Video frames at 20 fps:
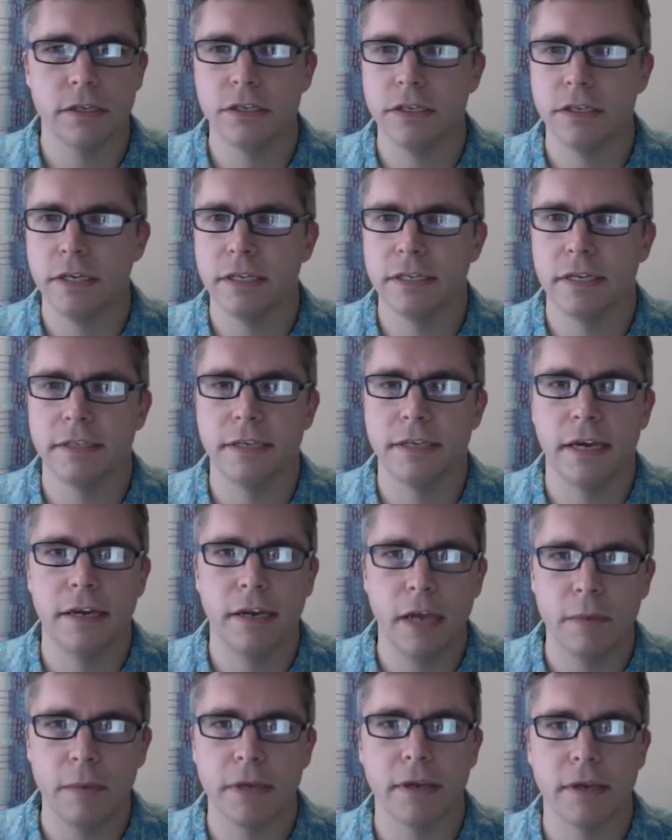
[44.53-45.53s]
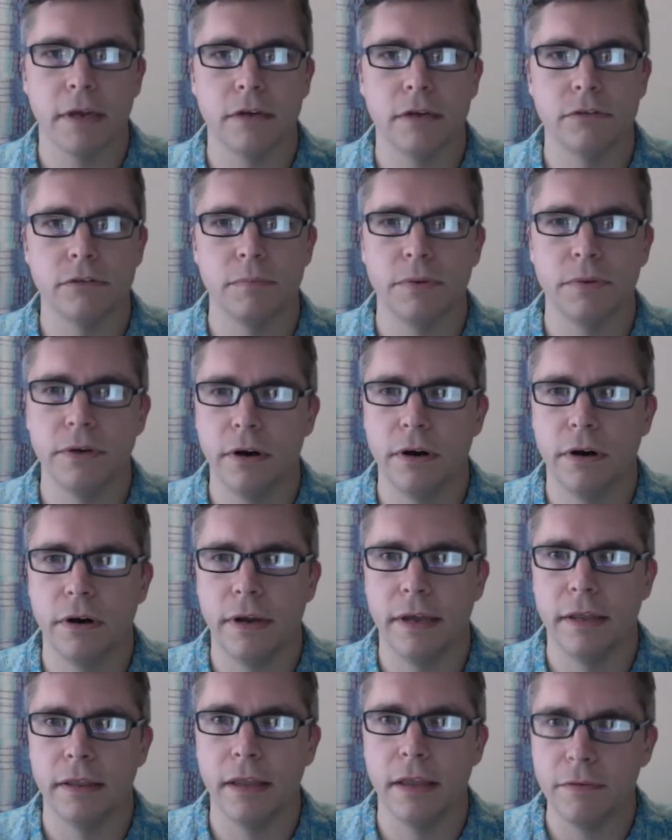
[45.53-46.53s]
She is a dynamic entrepreneur
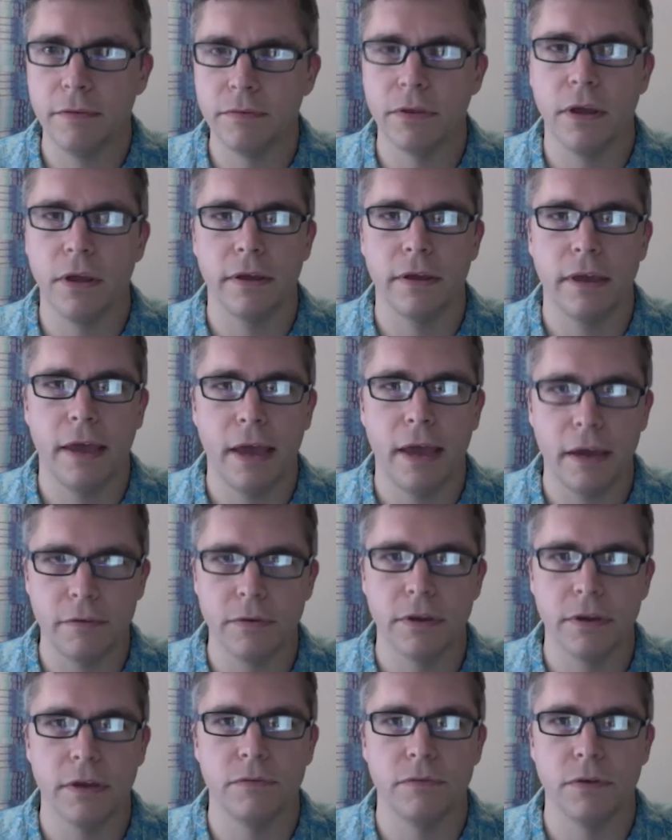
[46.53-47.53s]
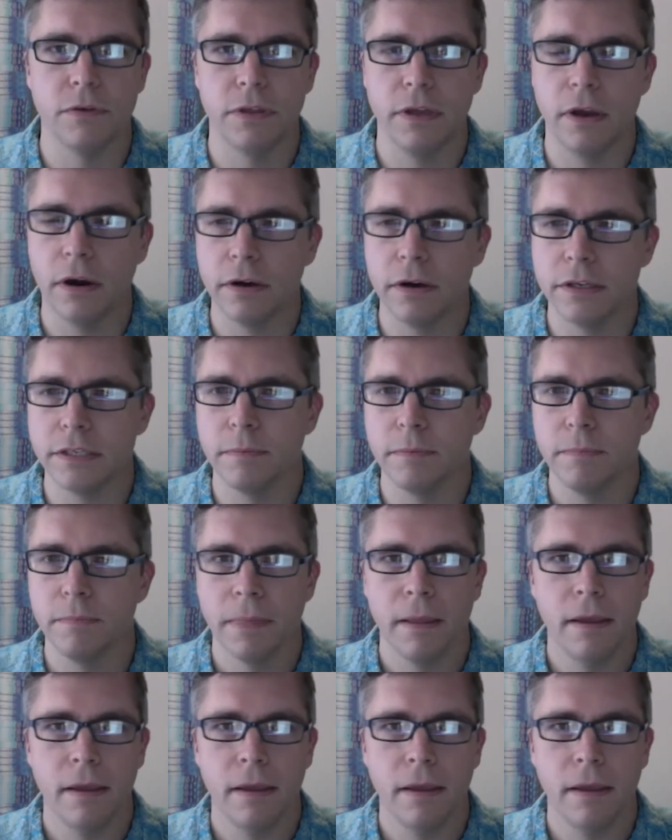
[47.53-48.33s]
and lifelong advocate for the arts,